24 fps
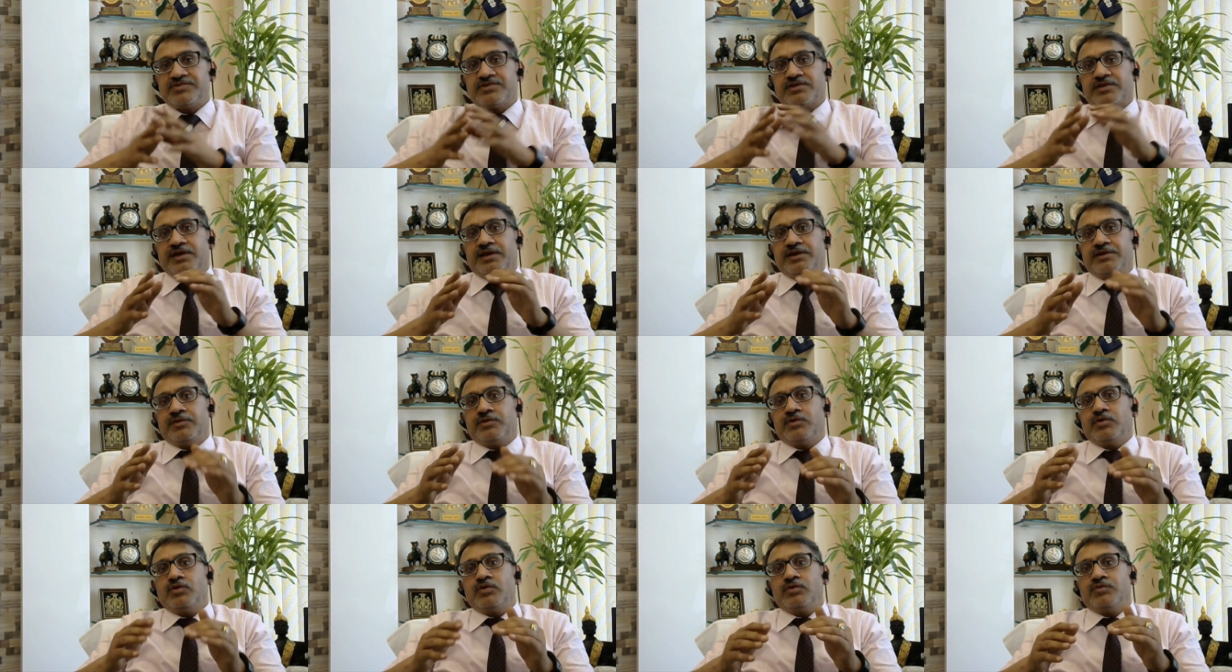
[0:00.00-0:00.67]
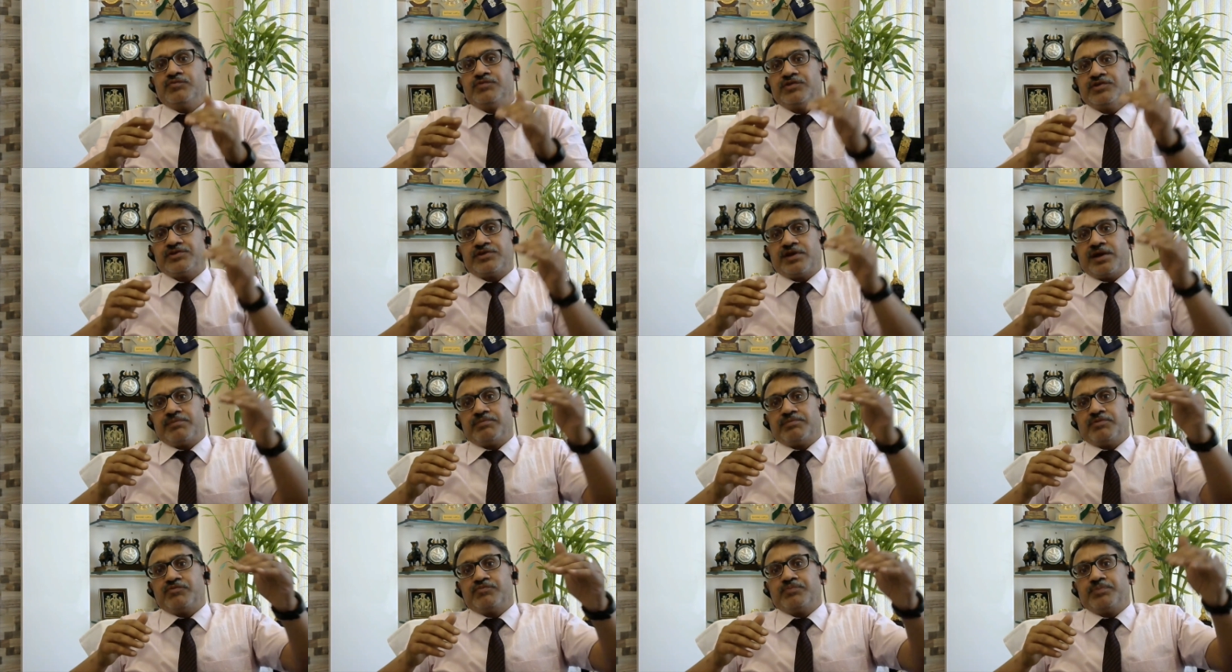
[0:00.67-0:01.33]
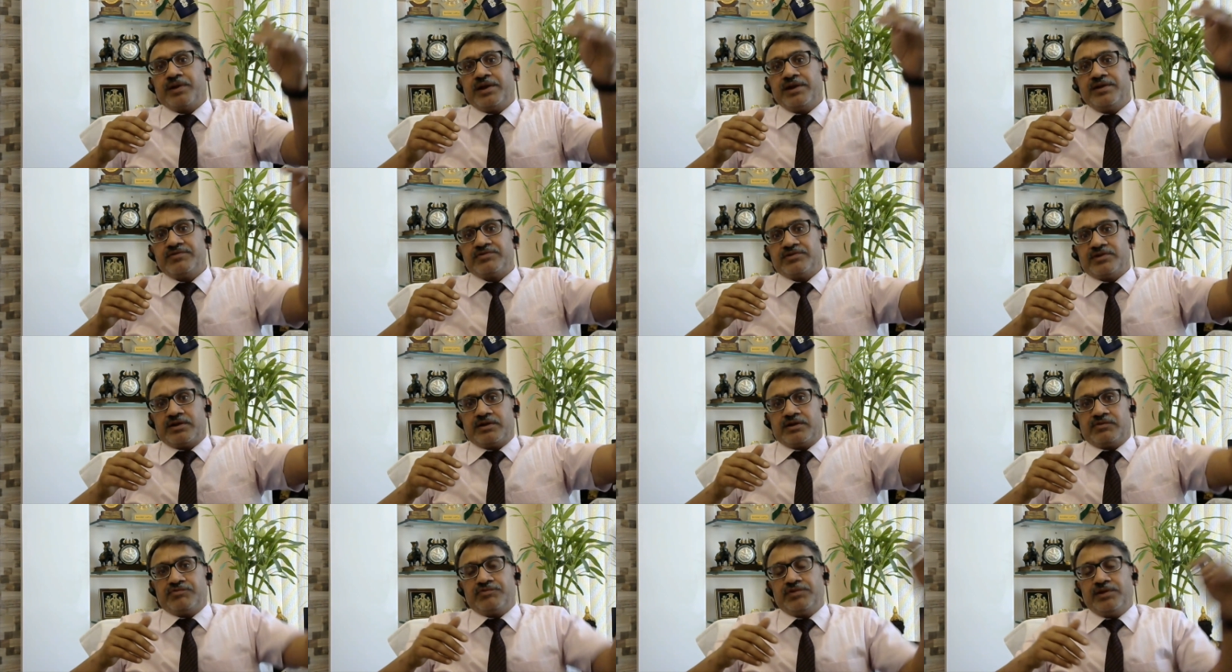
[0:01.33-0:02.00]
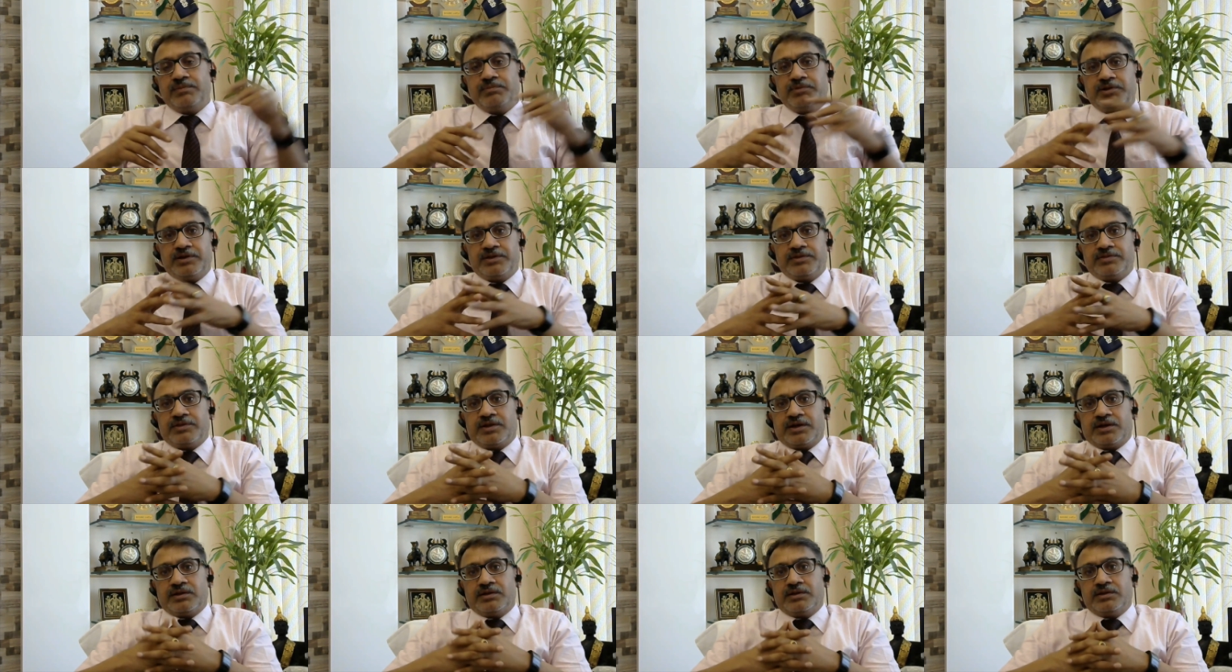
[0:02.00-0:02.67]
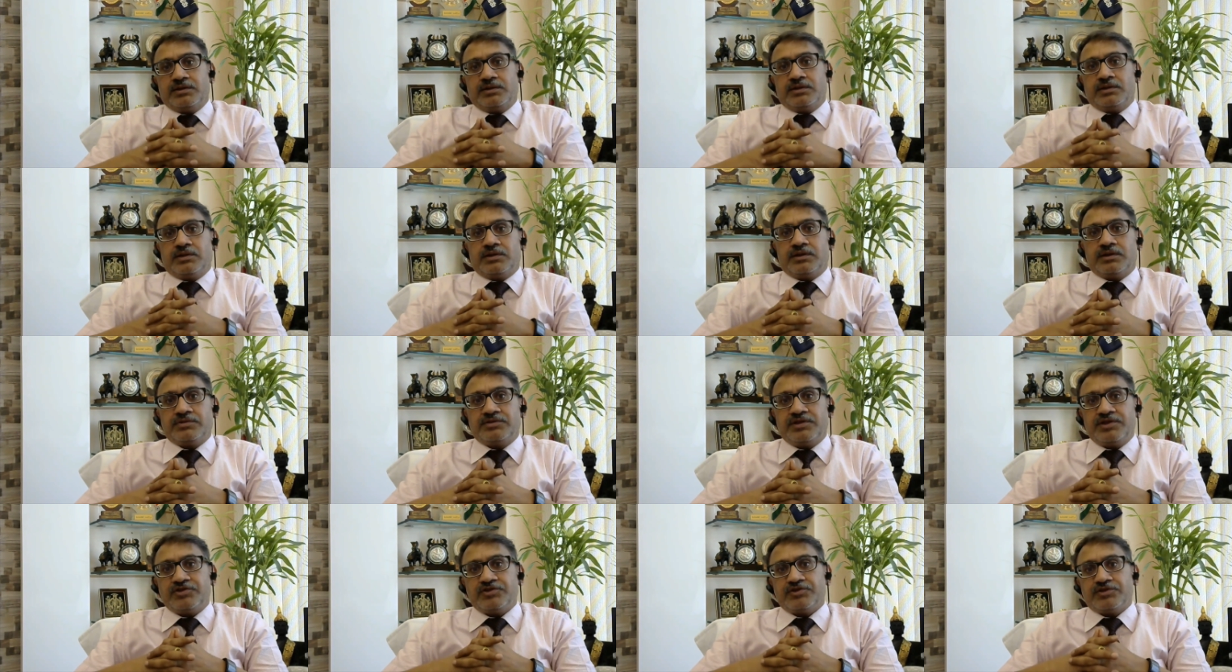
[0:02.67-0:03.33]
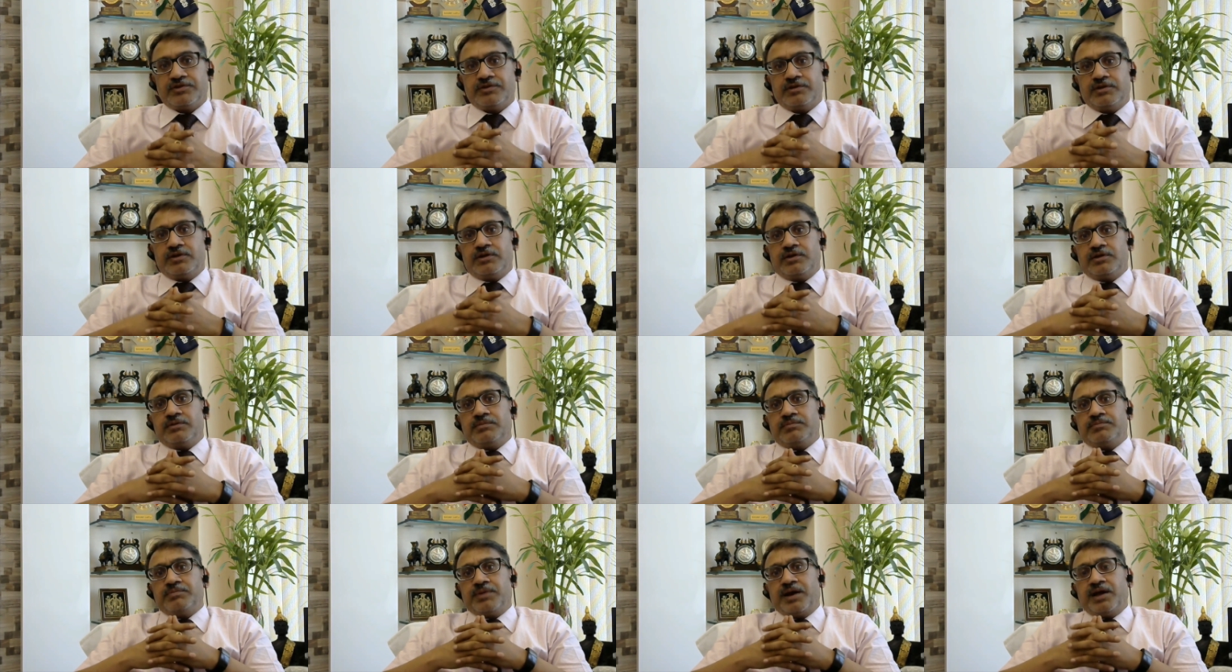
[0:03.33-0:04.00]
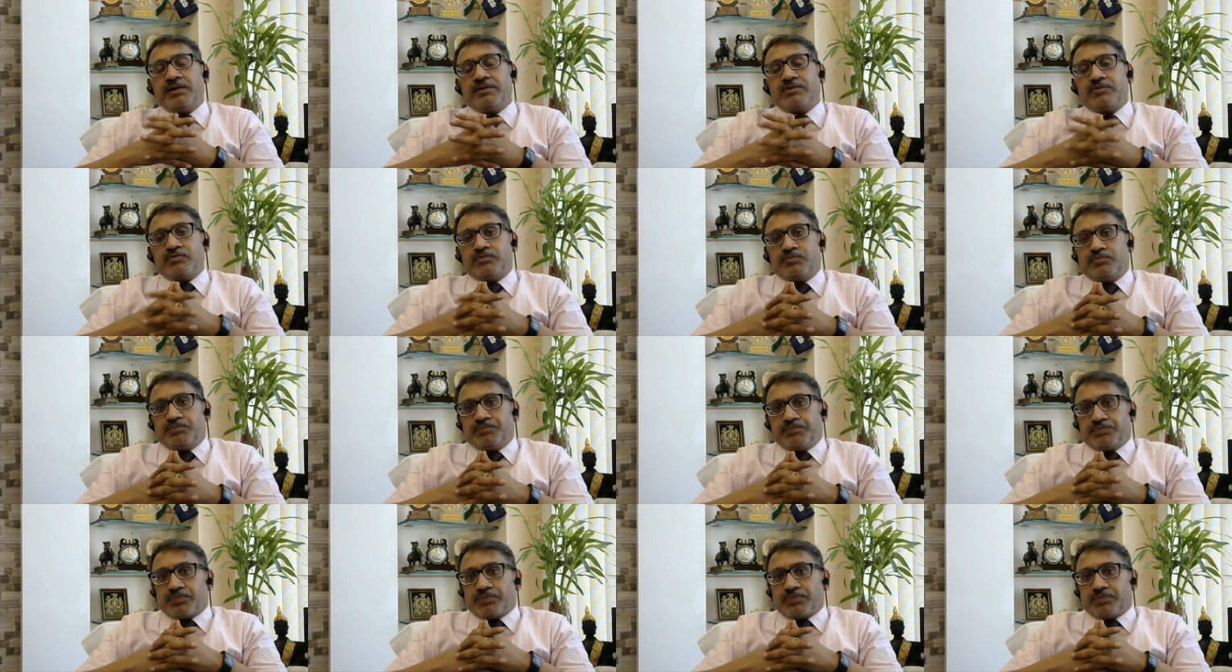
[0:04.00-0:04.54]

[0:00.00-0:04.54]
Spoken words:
can know which type of brands are available in this bar room.